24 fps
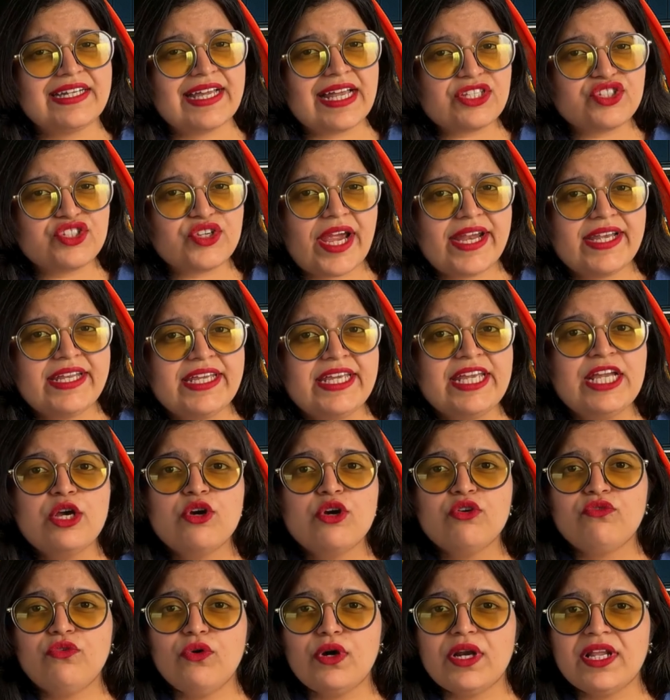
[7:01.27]
Touch ID
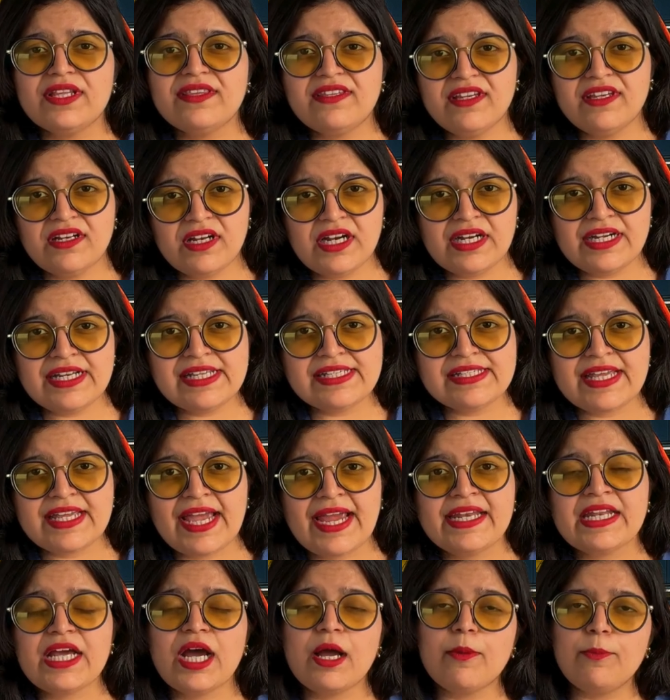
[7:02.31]
for a thinner
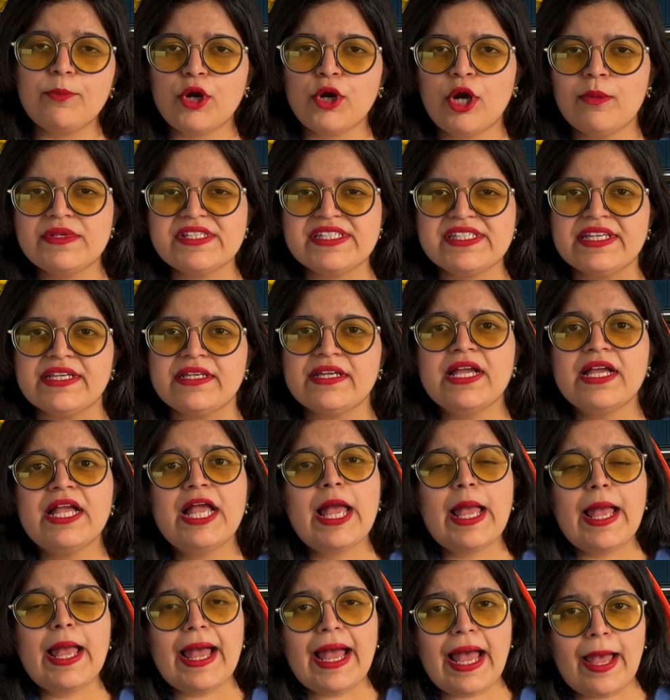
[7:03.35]
design are promising.
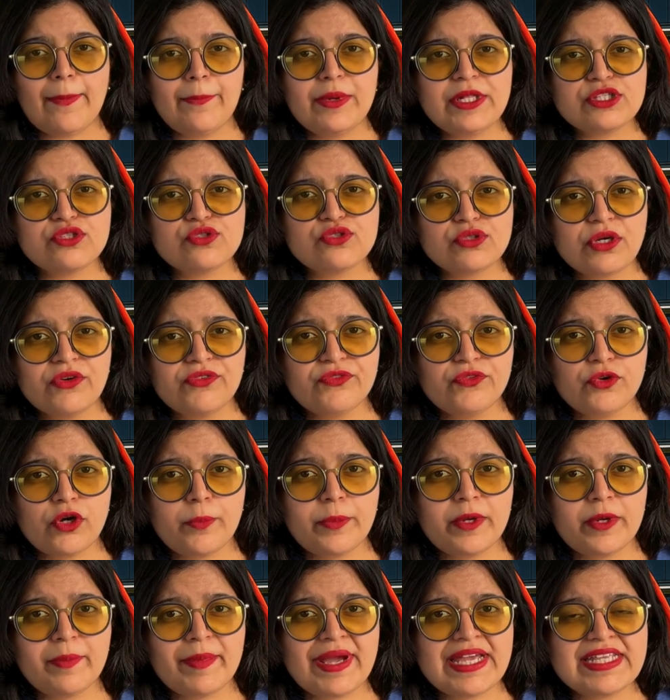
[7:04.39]
Apple's software
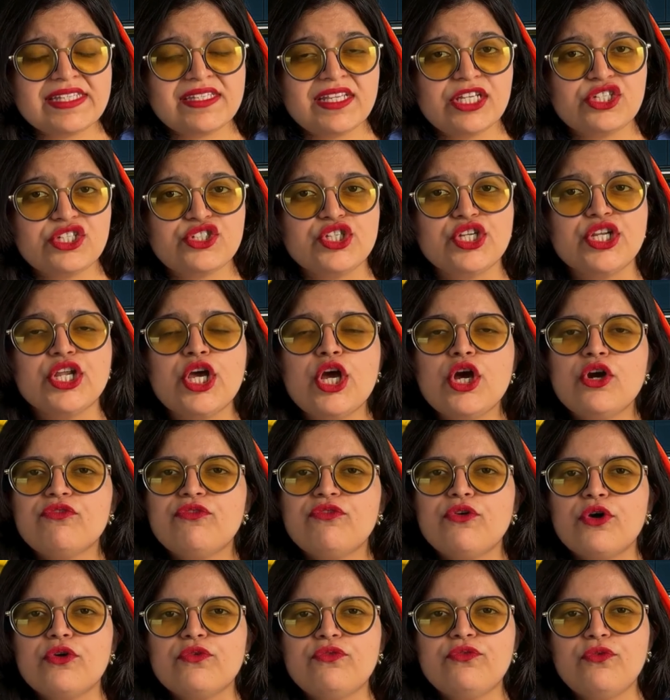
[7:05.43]
optimization
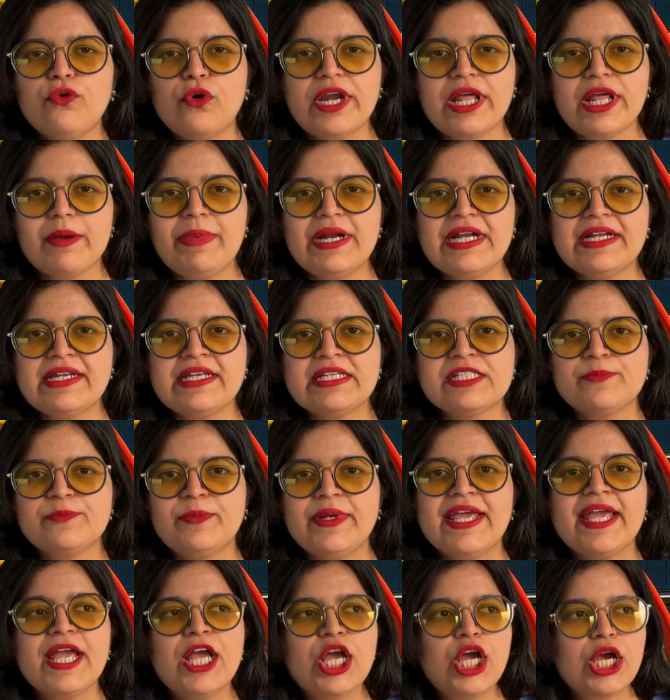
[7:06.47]
for a foldable
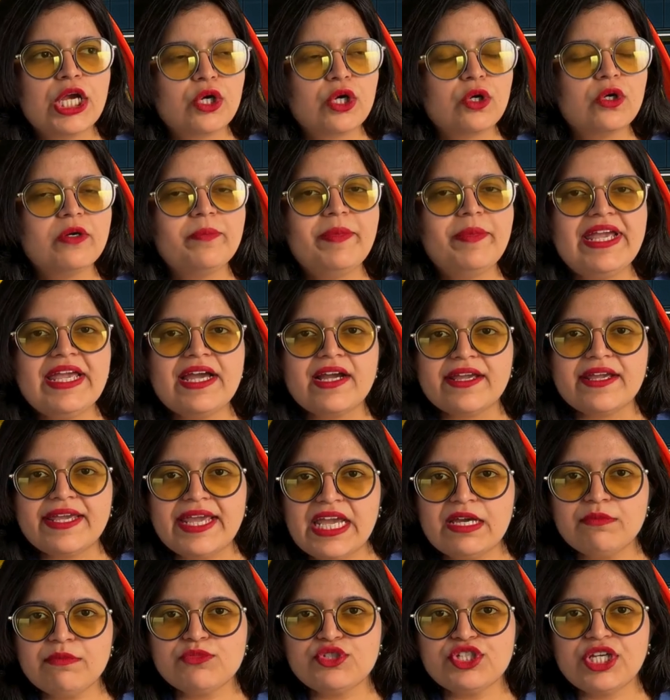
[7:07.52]
display could be a
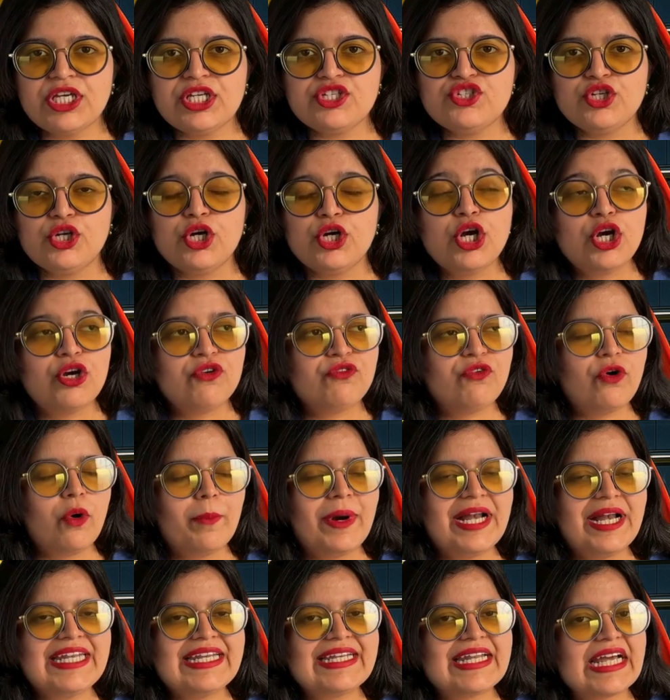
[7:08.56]
game changer for
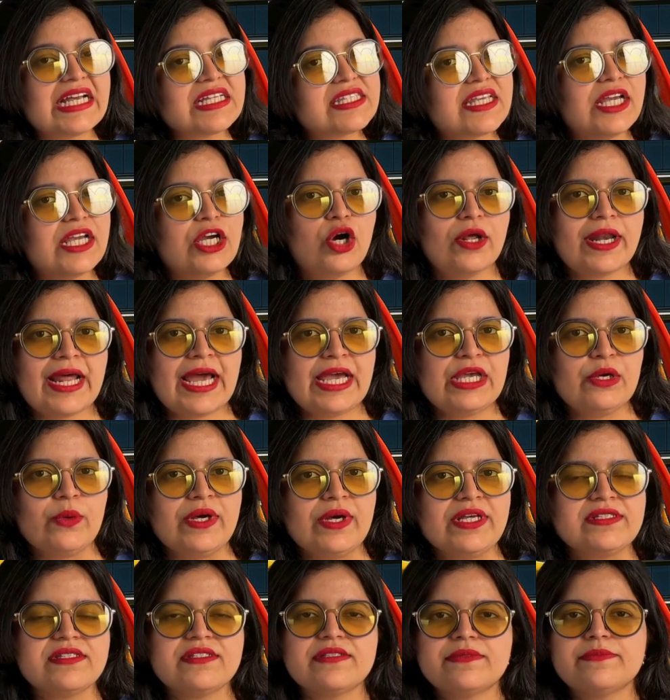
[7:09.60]
multitasking on
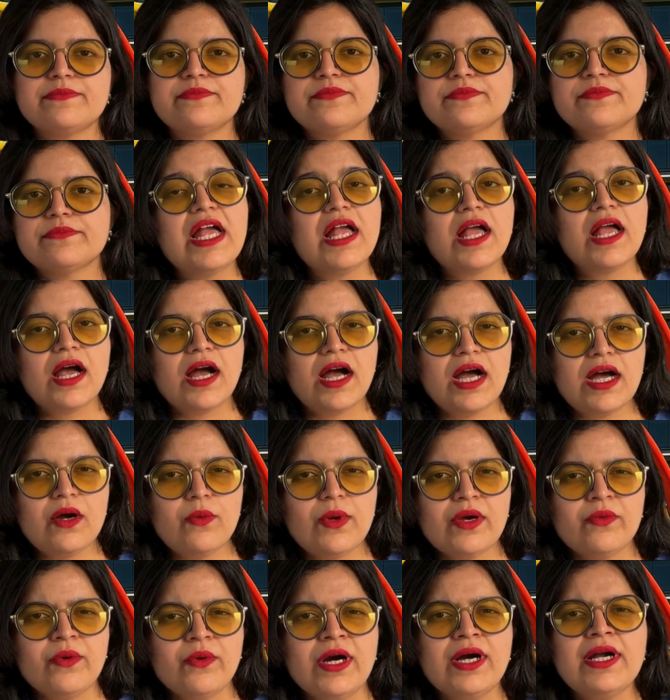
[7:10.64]
iOS.
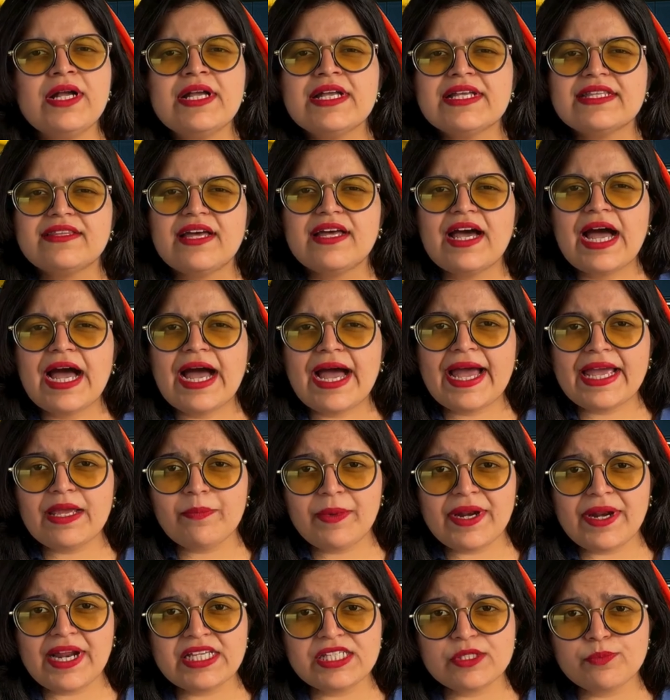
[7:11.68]
However, the high
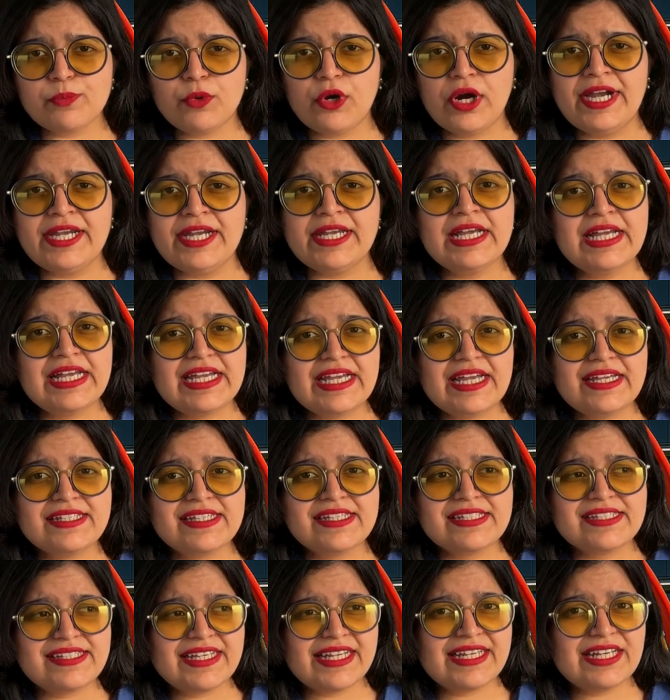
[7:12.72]
price point is a
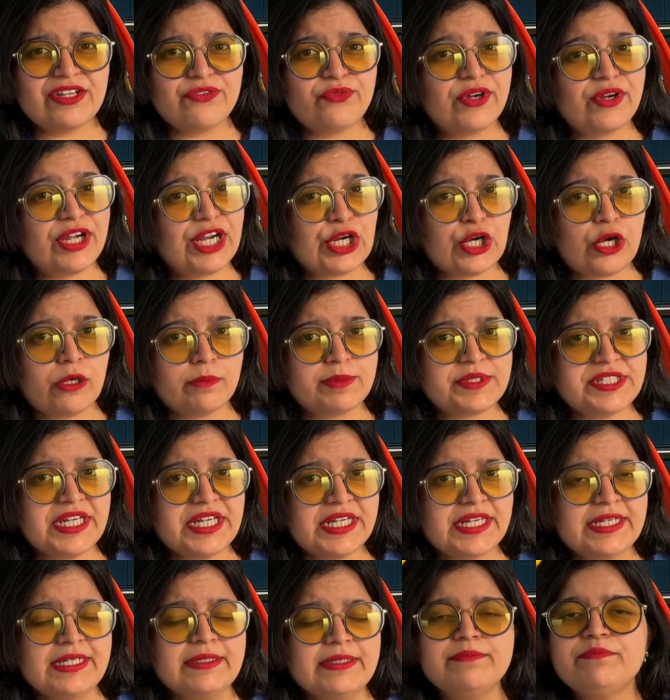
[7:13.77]
significant
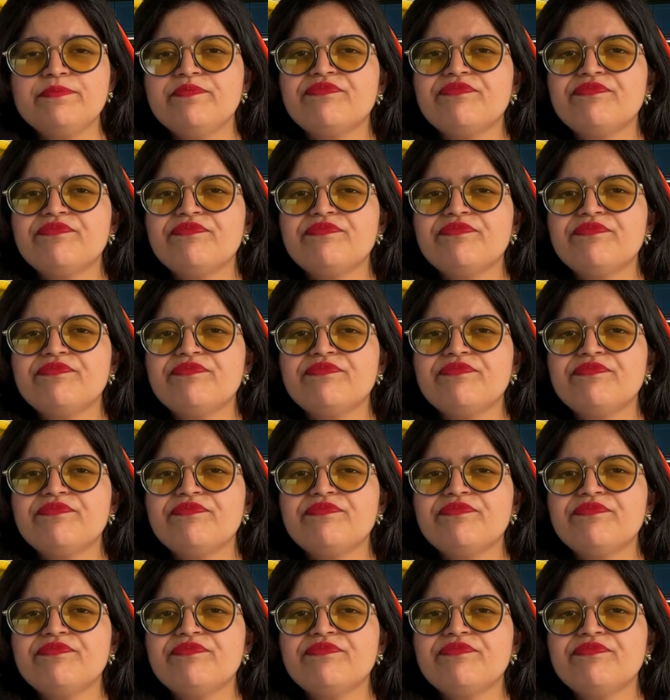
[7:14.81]
obstacle.